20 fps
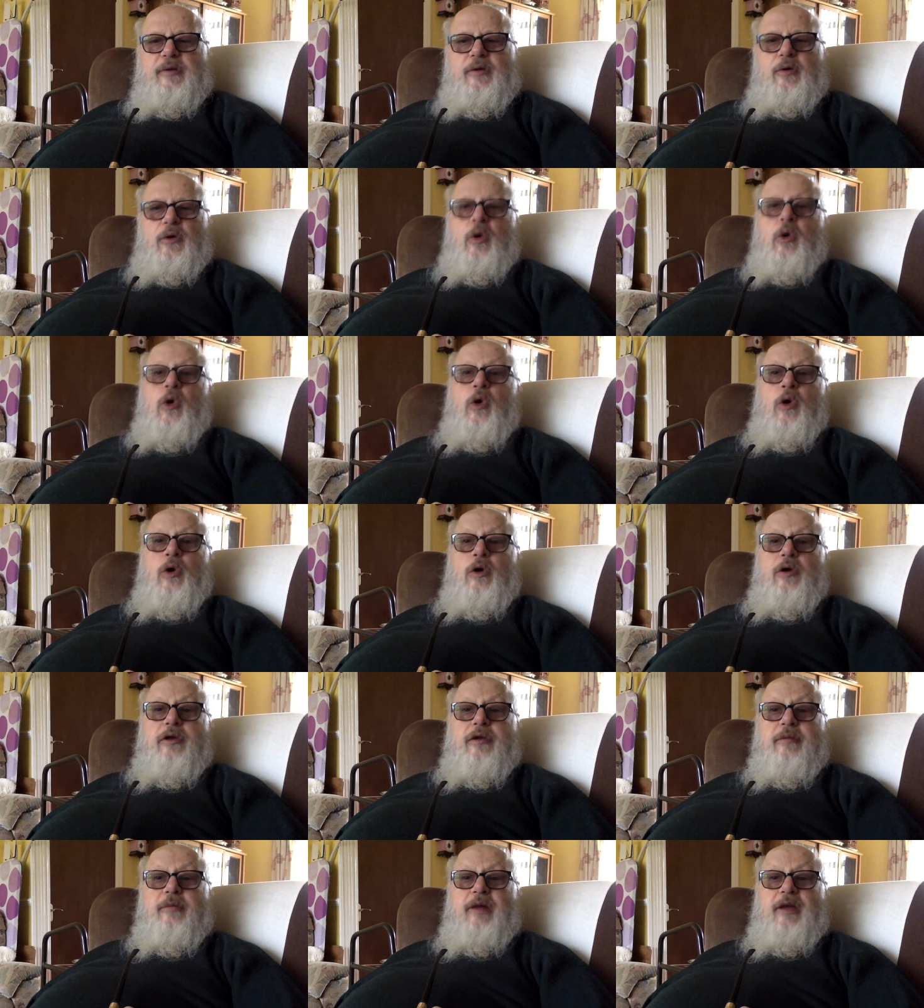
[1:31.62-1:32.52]
Or
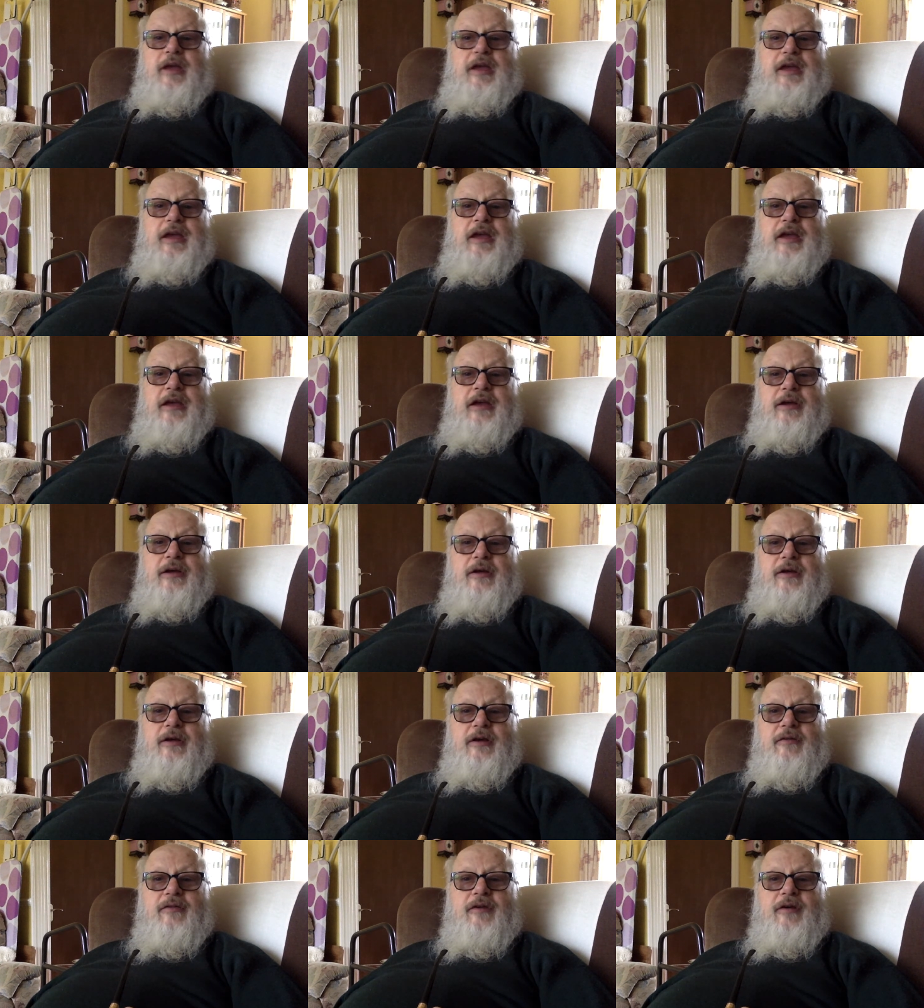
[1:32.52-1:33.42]
you might hear
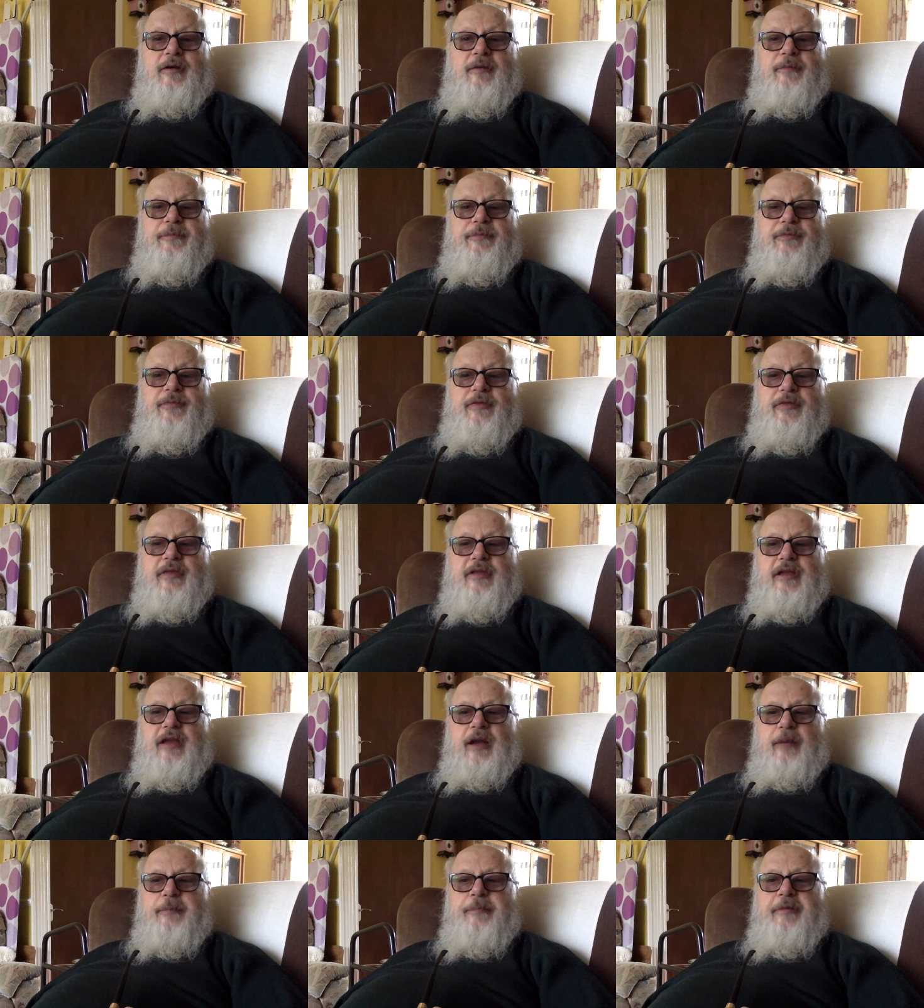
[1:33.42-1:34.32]
of a
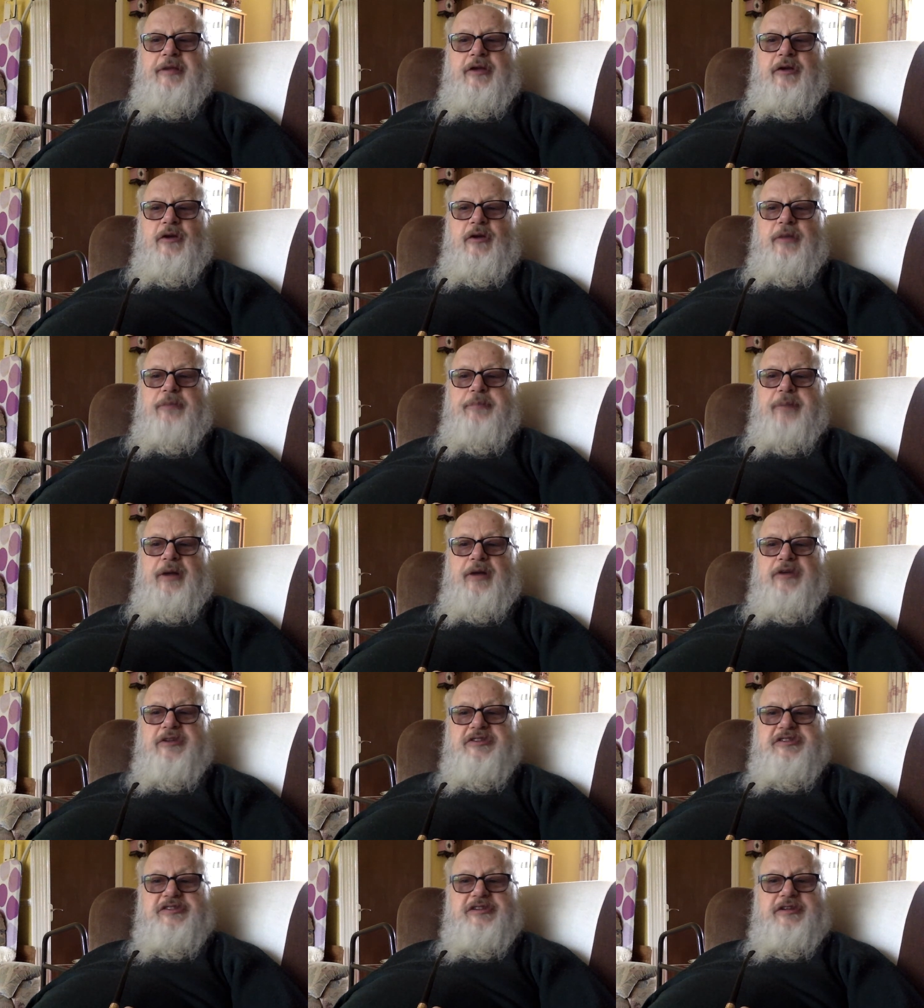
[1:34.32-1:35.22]
company going
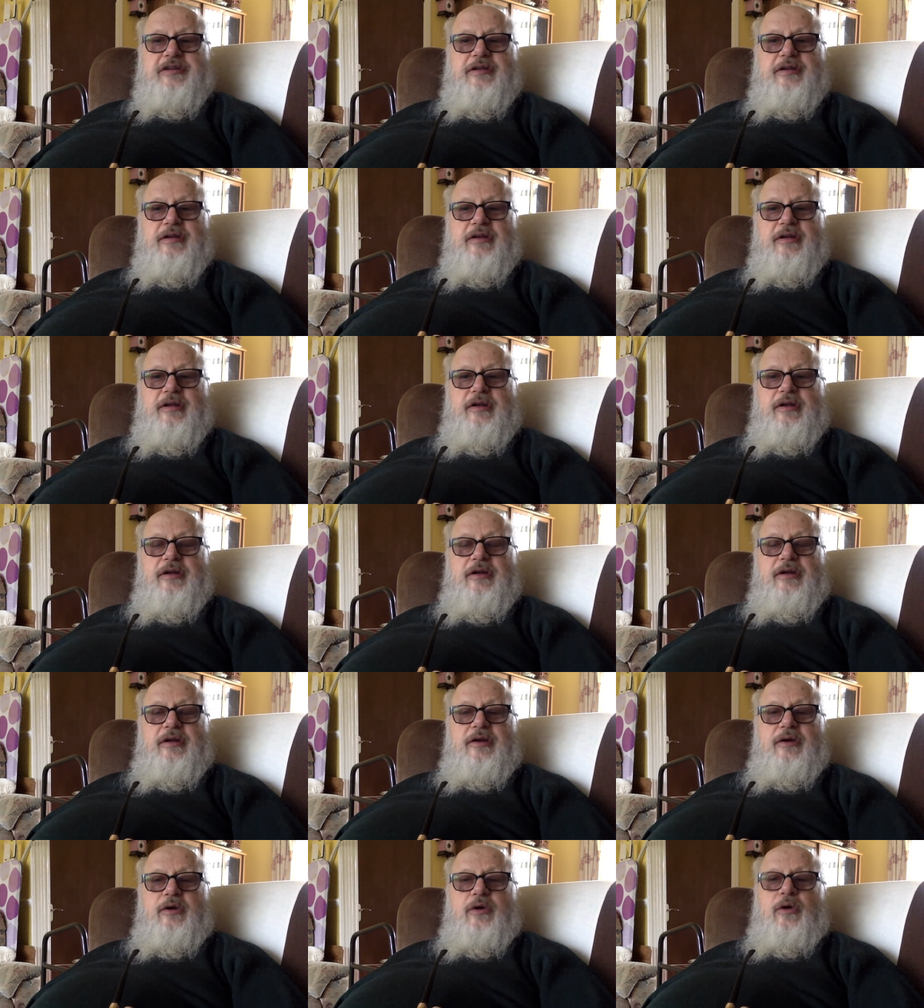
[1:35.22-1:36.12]
bust,
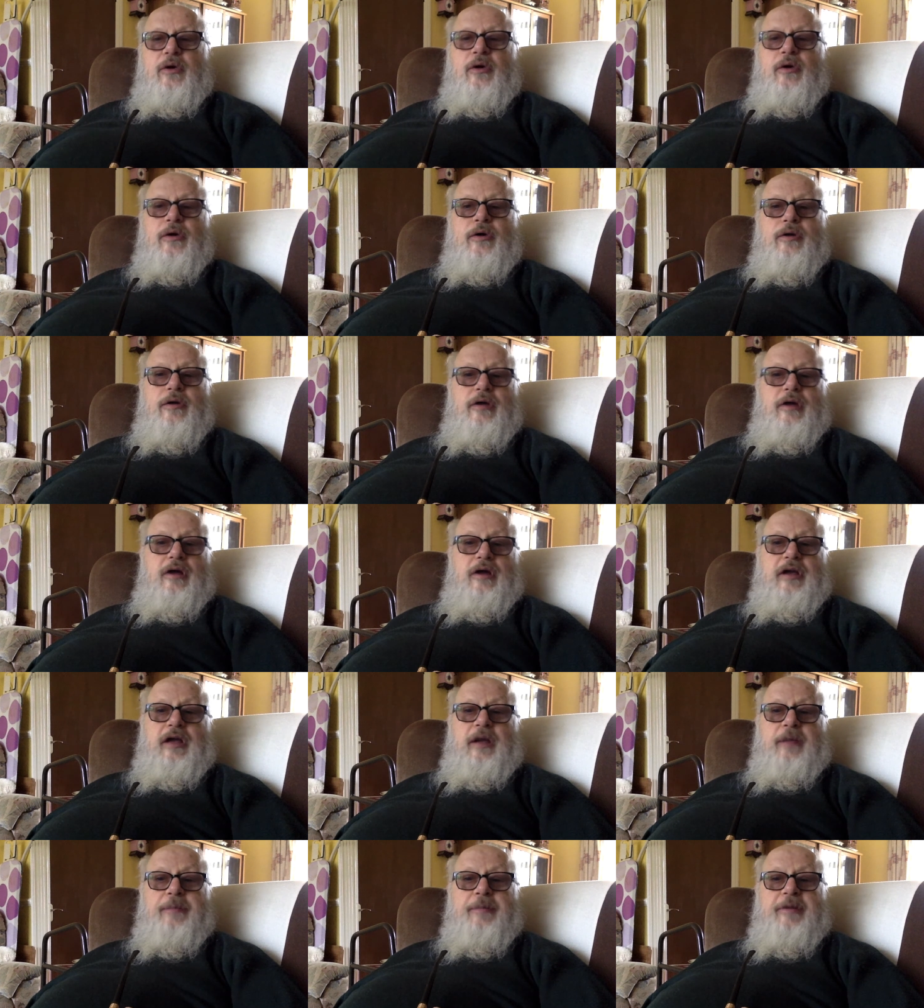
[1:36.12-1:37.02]
or a
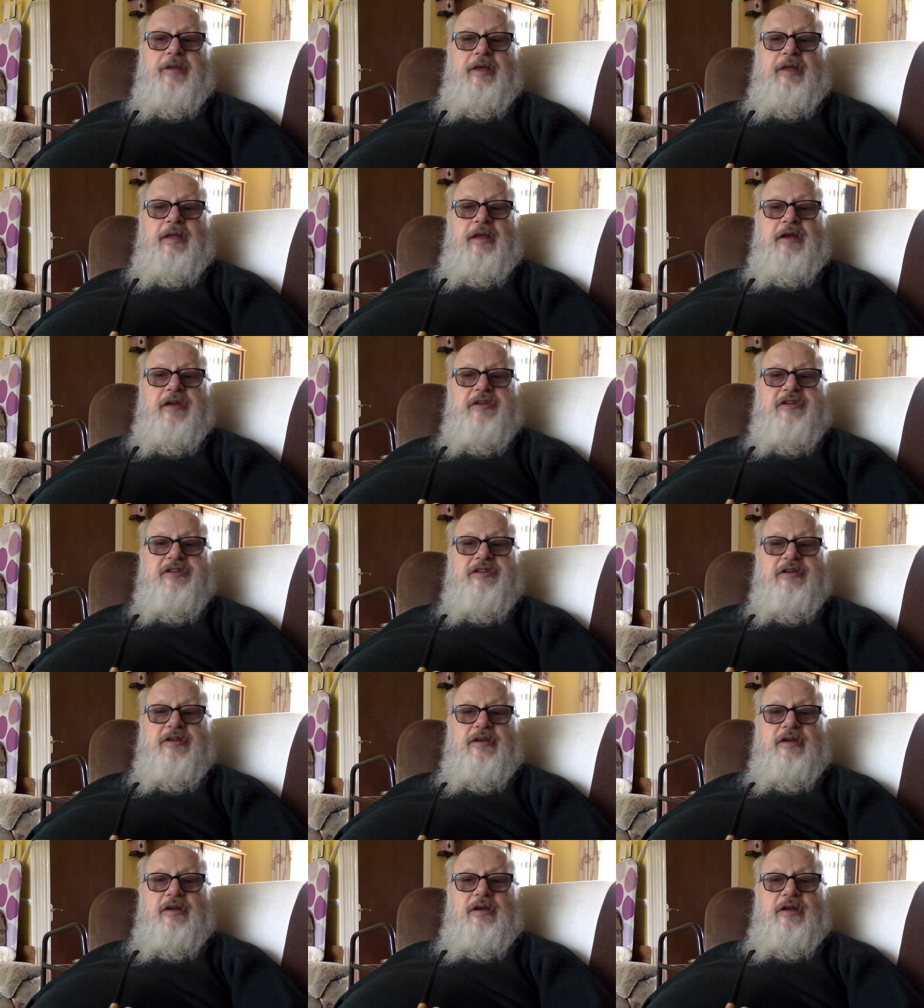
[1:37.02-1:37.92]
company
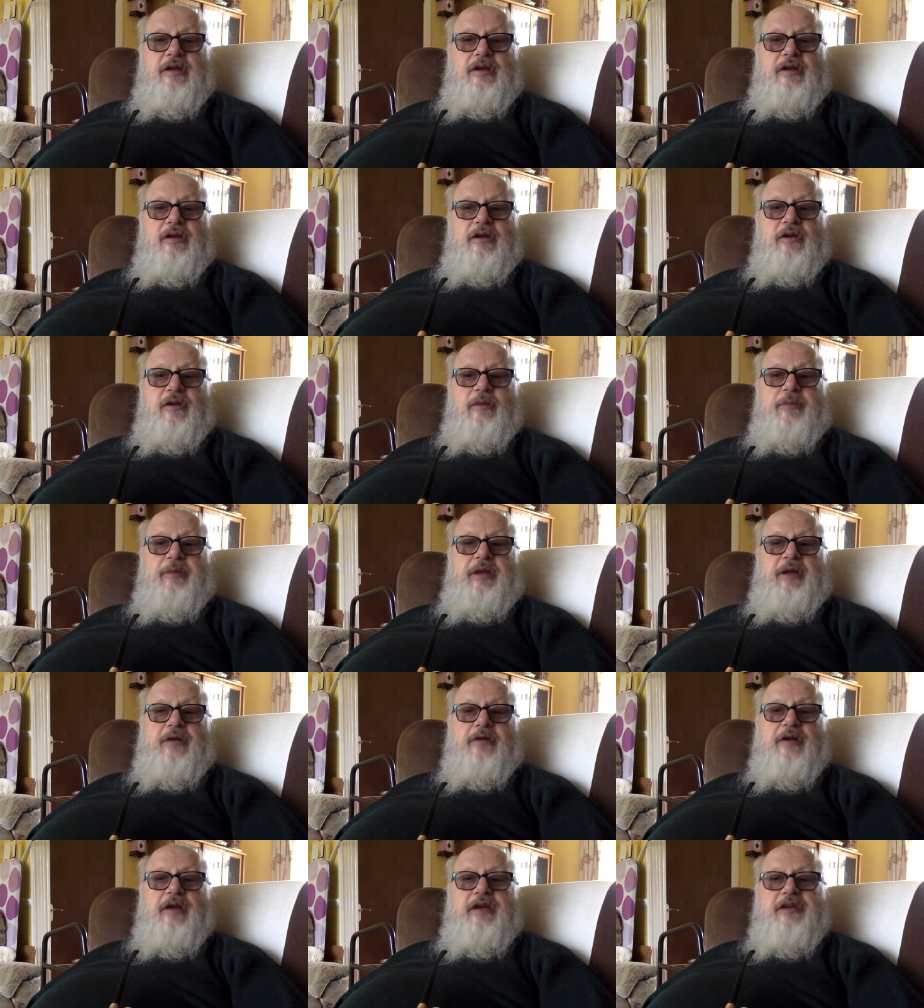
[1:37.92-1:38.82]
that's going to be
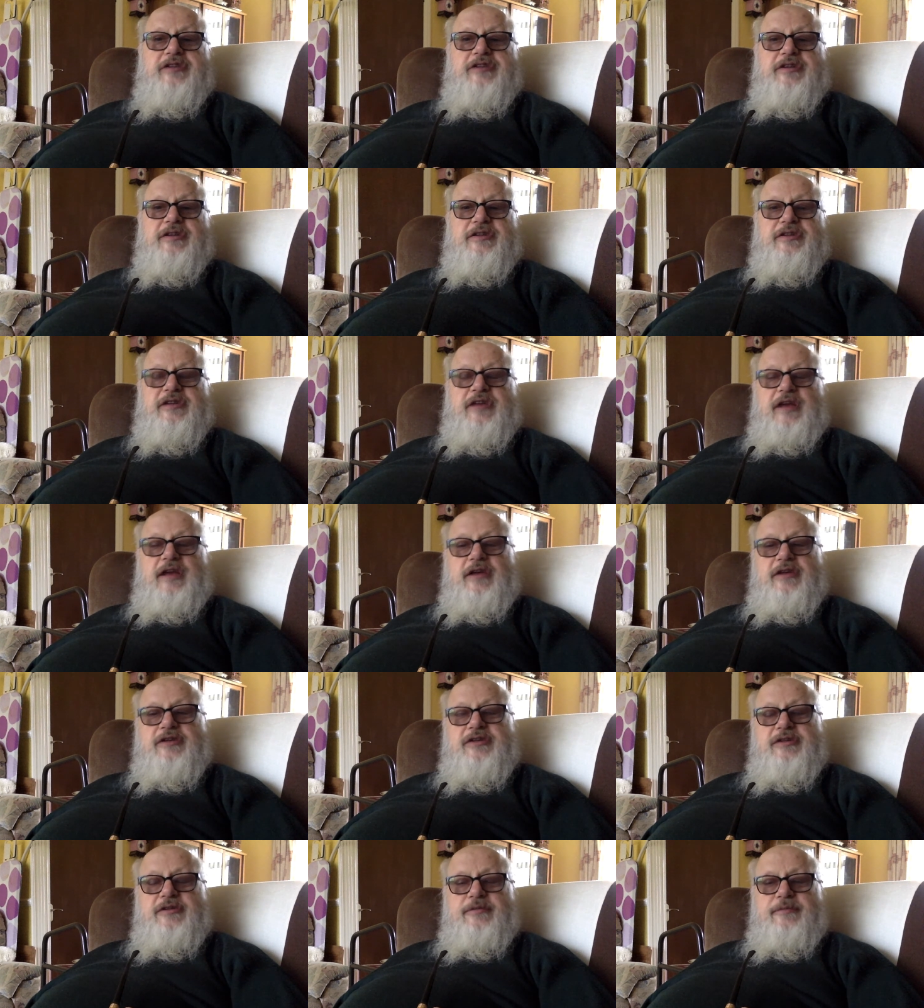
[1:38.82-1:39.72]
a great
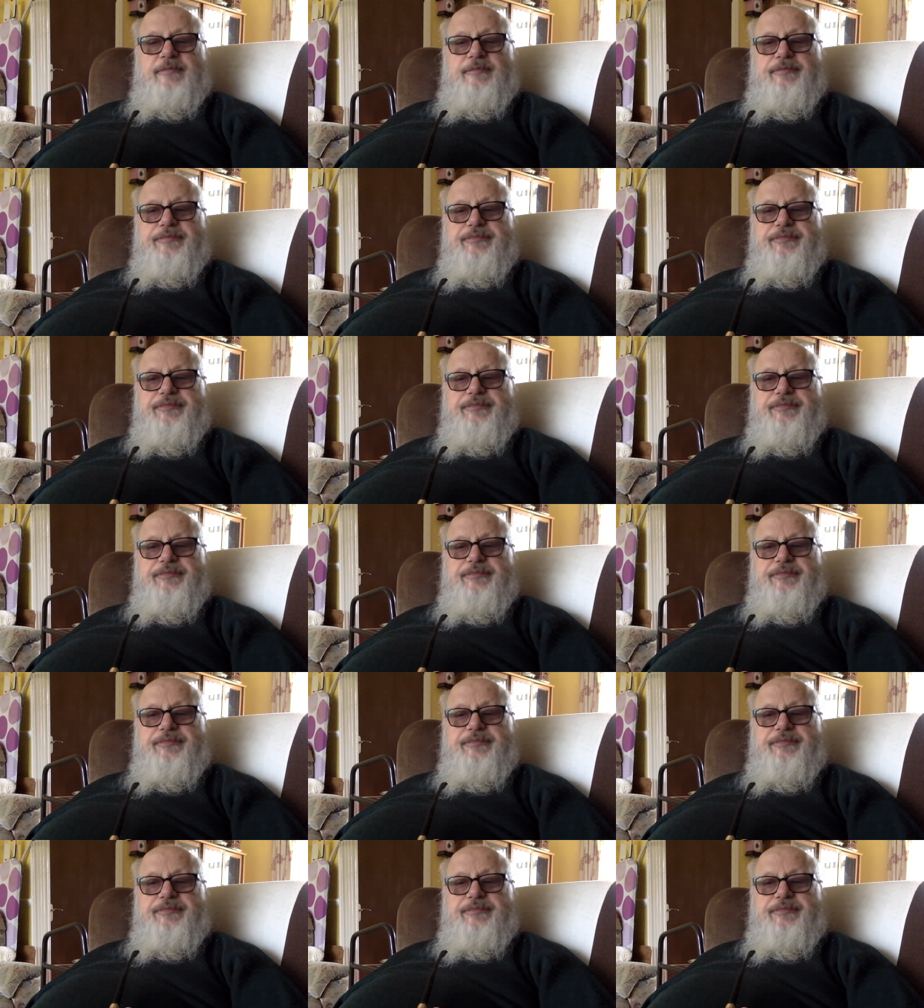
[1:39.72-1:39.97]
success.